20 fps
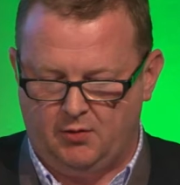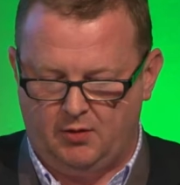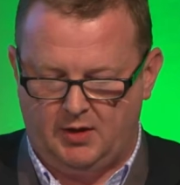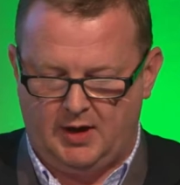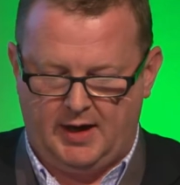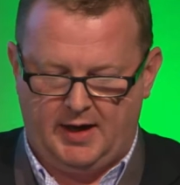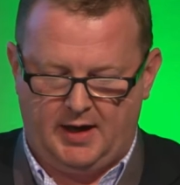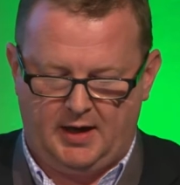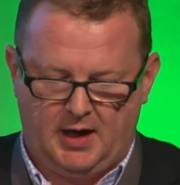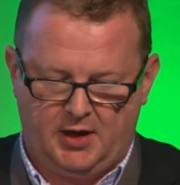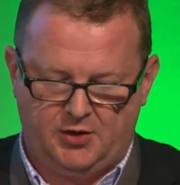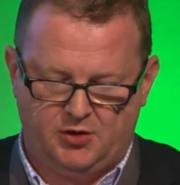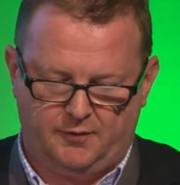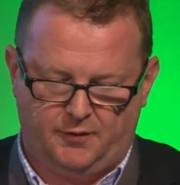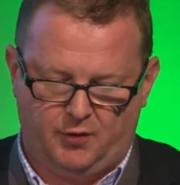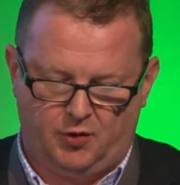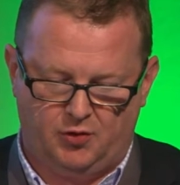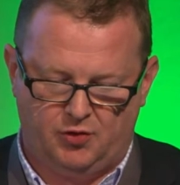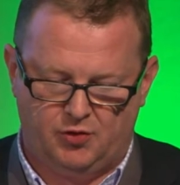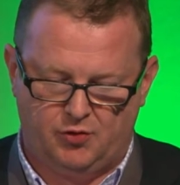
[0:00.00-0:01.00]
or laying edge
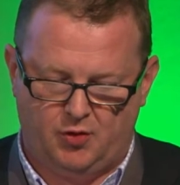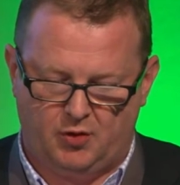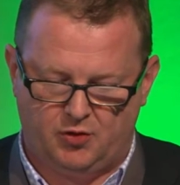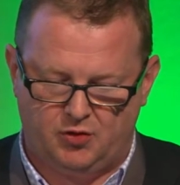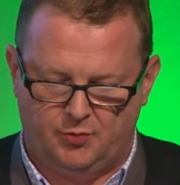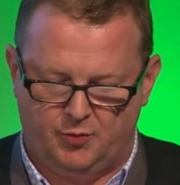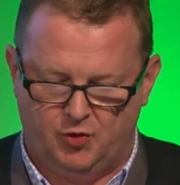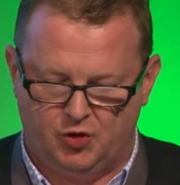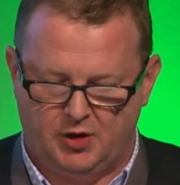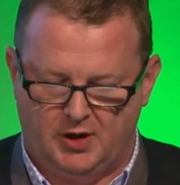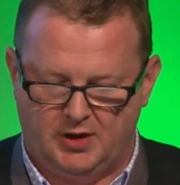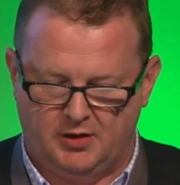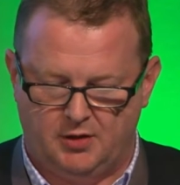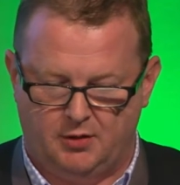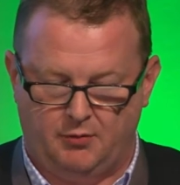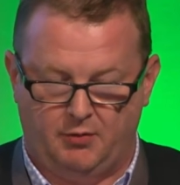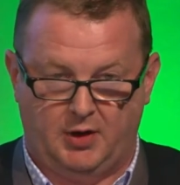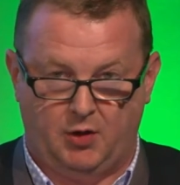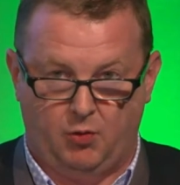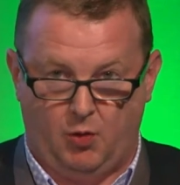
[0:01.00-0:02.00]
of a construction machine to
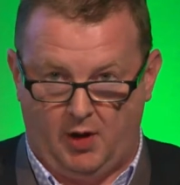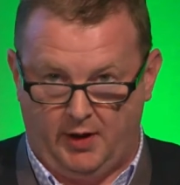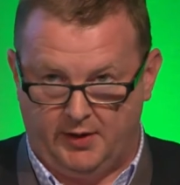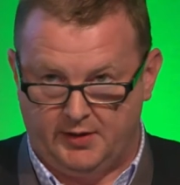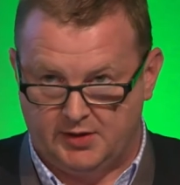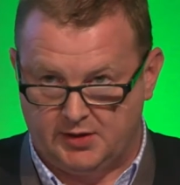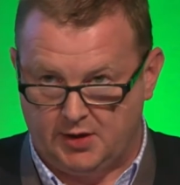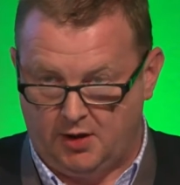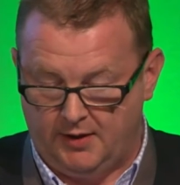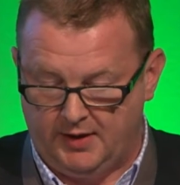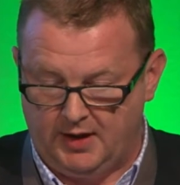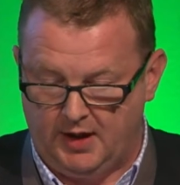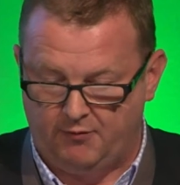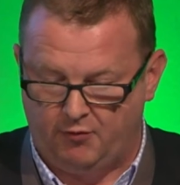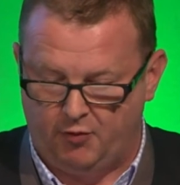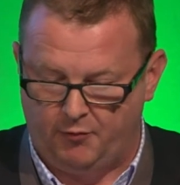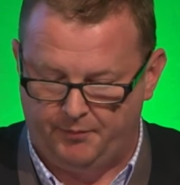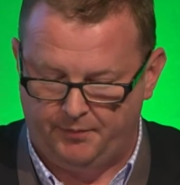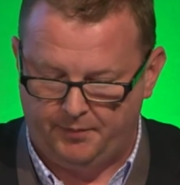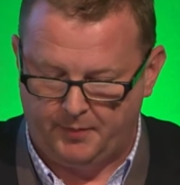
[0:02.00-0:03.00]
the required design
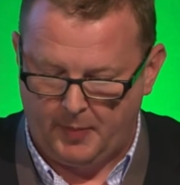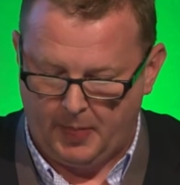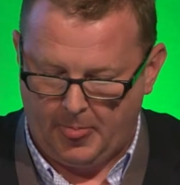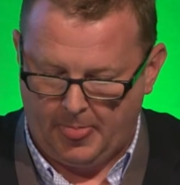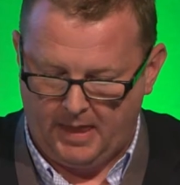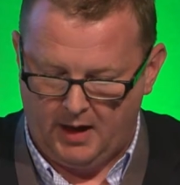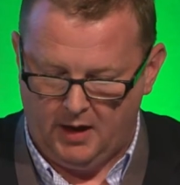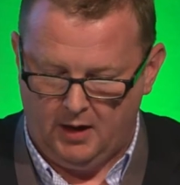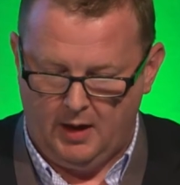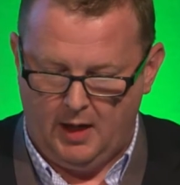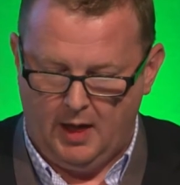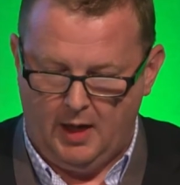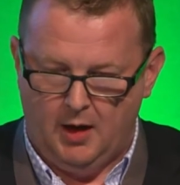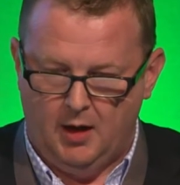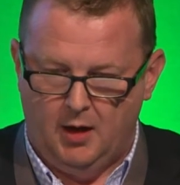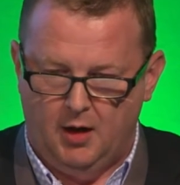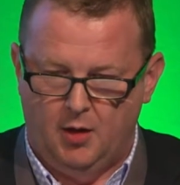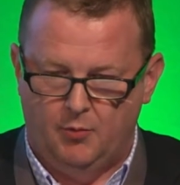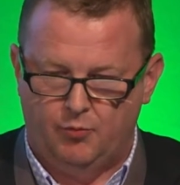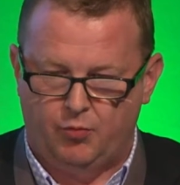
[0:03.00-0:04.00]
level.
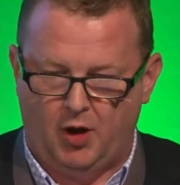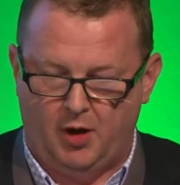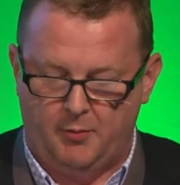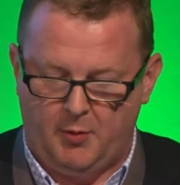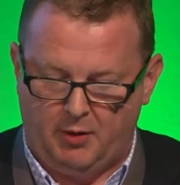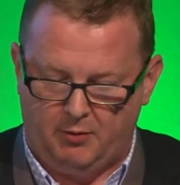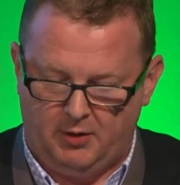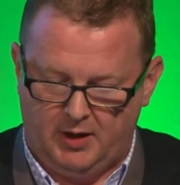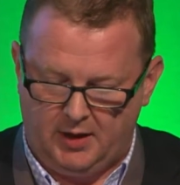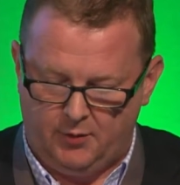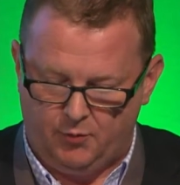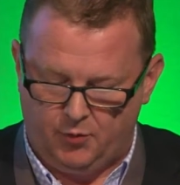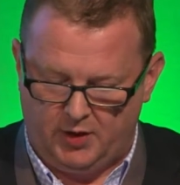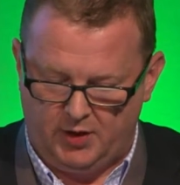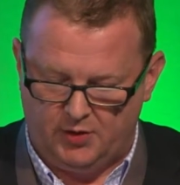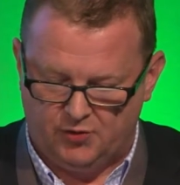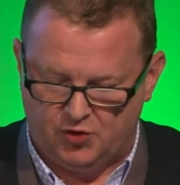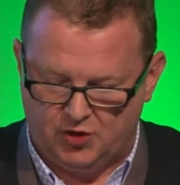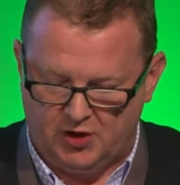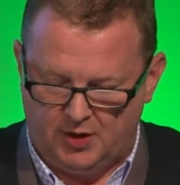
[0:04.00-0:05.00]
Primarily, we
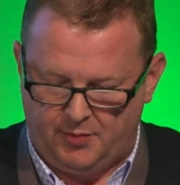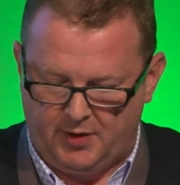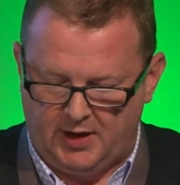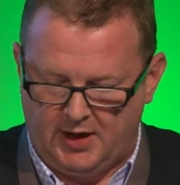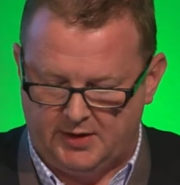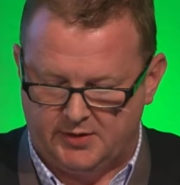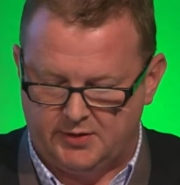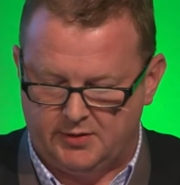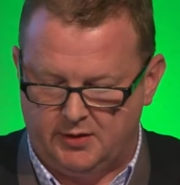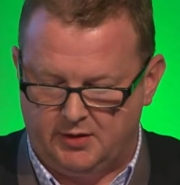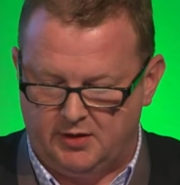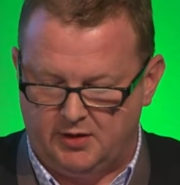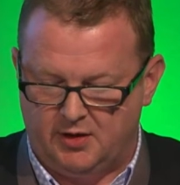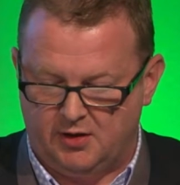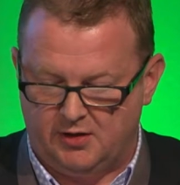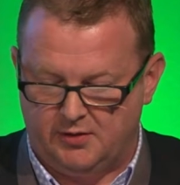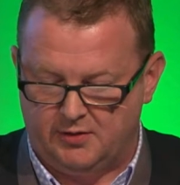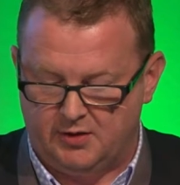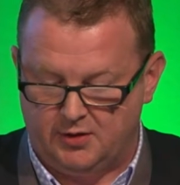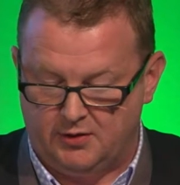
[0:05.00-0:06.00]
use GPS
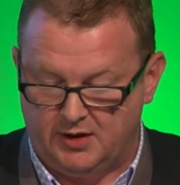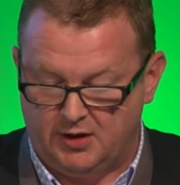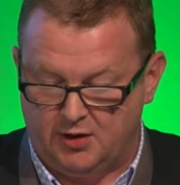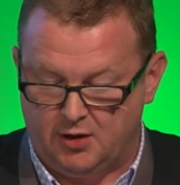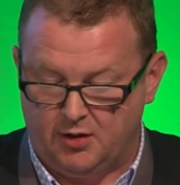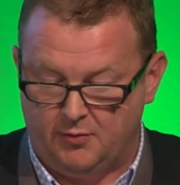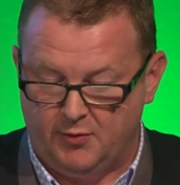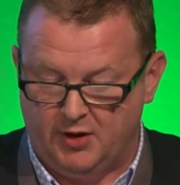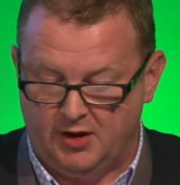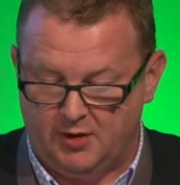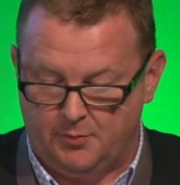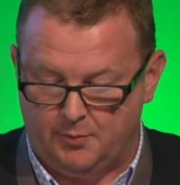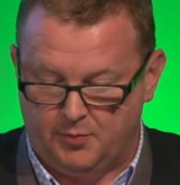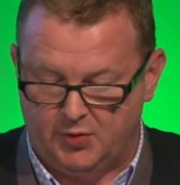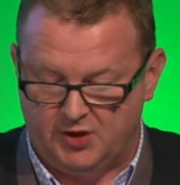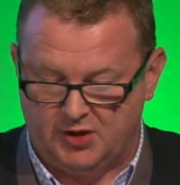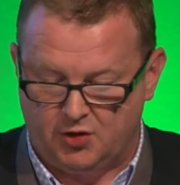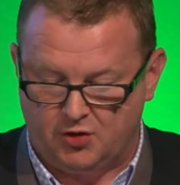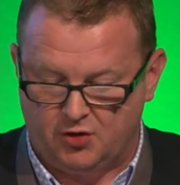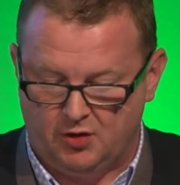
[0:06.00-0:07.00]
to determine the
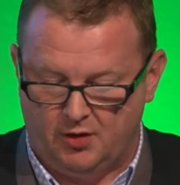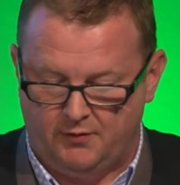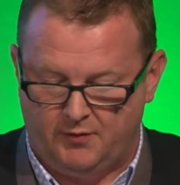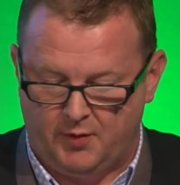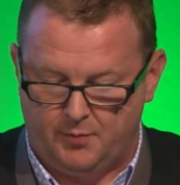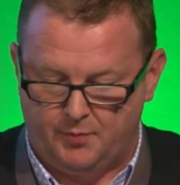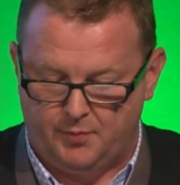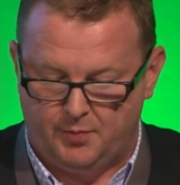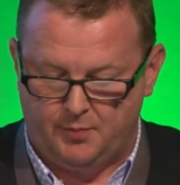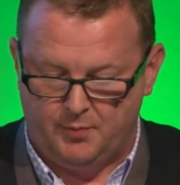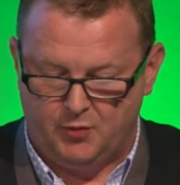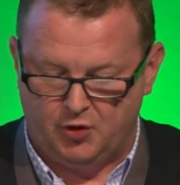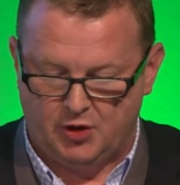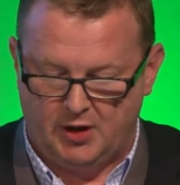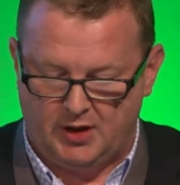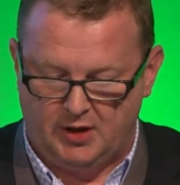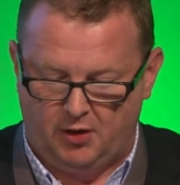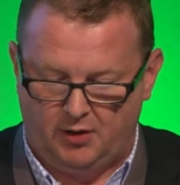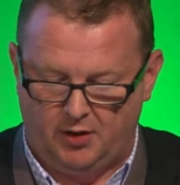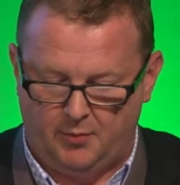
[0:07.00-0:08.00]
position of the
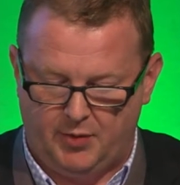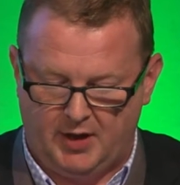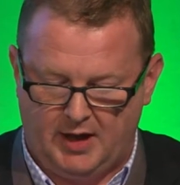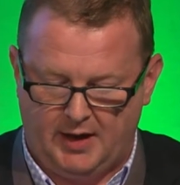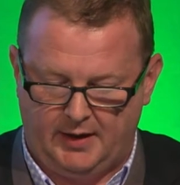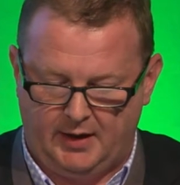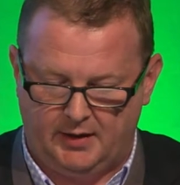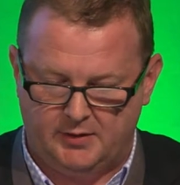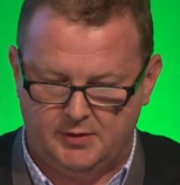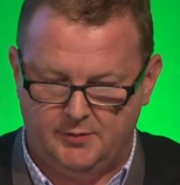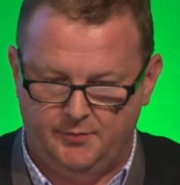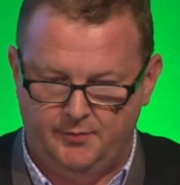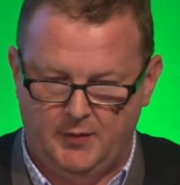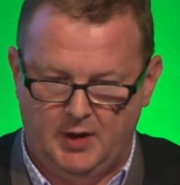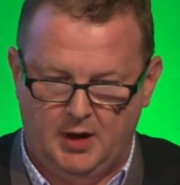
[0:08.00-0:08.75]
machine on the planet.